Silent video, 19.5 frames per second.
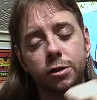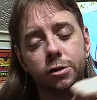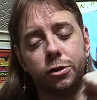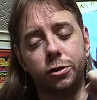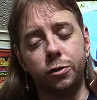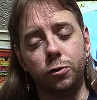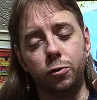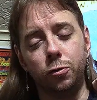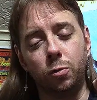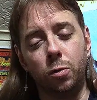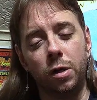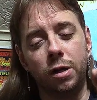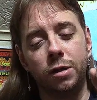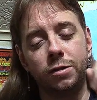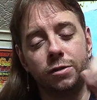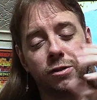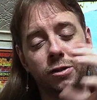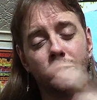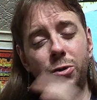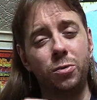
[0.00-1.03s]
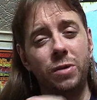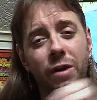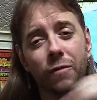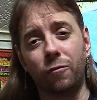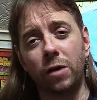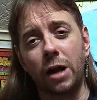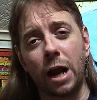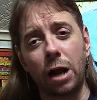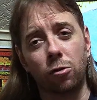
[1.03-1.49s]
to two
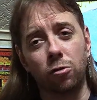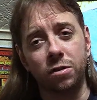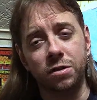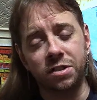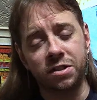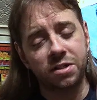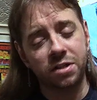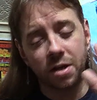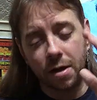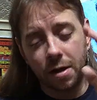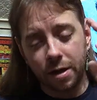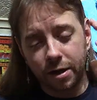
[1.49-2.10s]
different eras